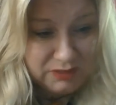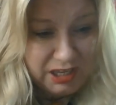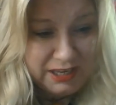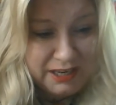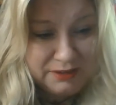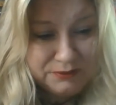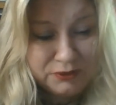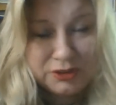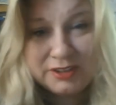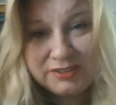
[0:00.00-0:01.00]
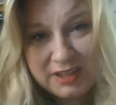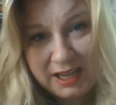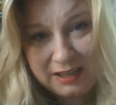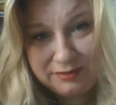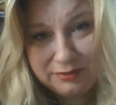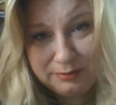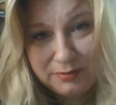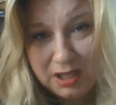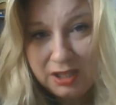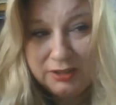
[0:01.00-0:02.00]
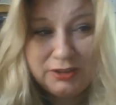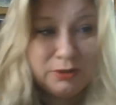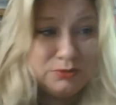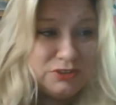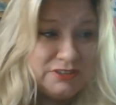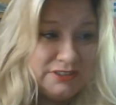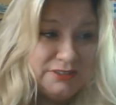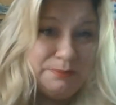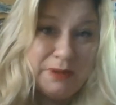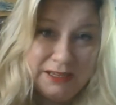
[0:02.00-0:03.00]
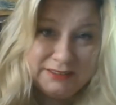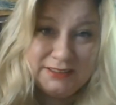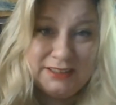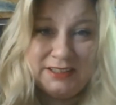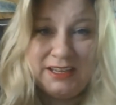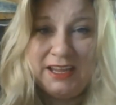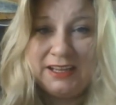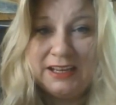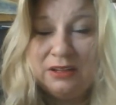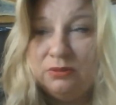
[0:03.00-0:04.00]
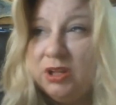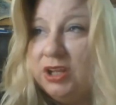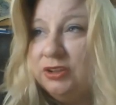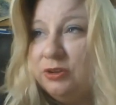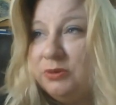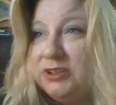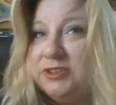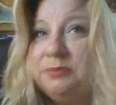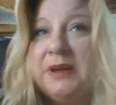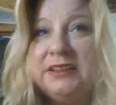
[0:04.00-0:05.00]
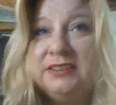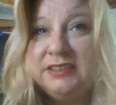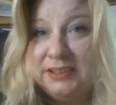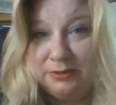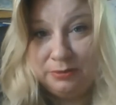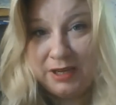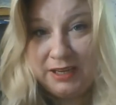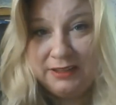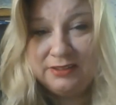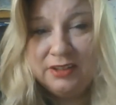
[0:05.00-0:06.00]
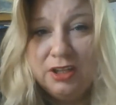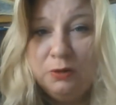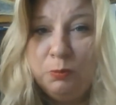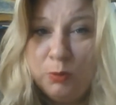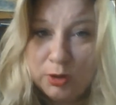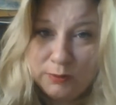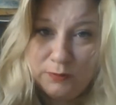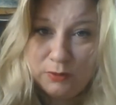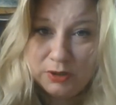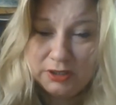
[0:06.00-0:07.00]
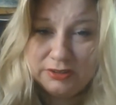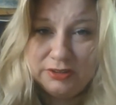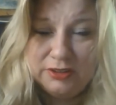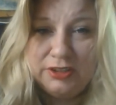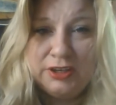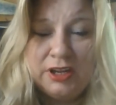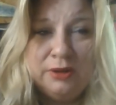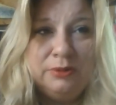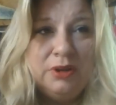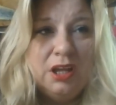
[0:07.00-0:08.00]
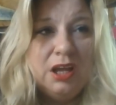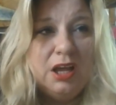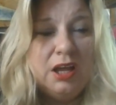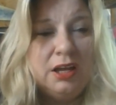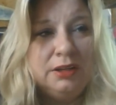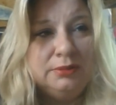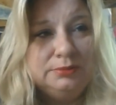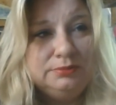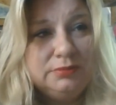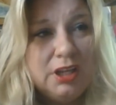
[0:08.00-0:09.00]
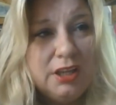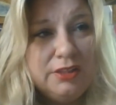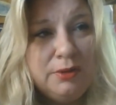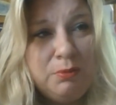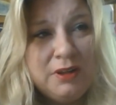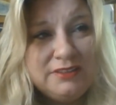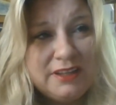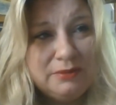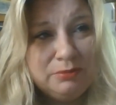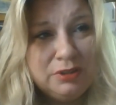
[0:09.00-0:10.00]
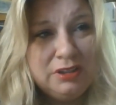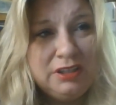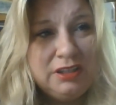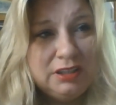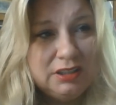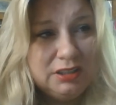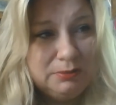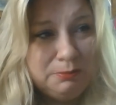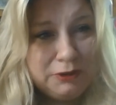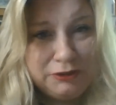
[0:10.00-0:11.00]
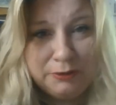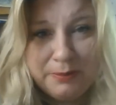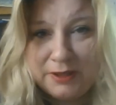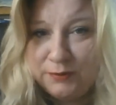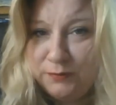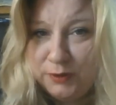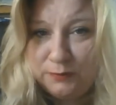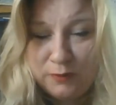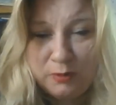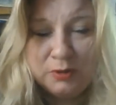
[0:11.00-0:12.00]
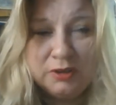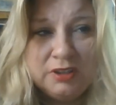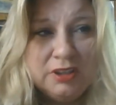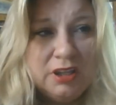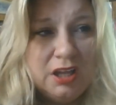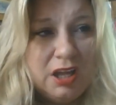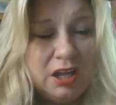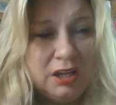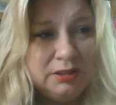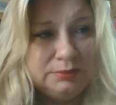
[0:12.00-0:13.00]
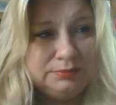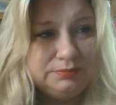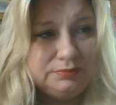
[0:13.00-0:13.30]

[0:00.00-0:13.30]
and then for the staff, don't just expect to get a handout. Don't expect to get a raise. Work for it, Um, the ones that really put their best foot forward, um,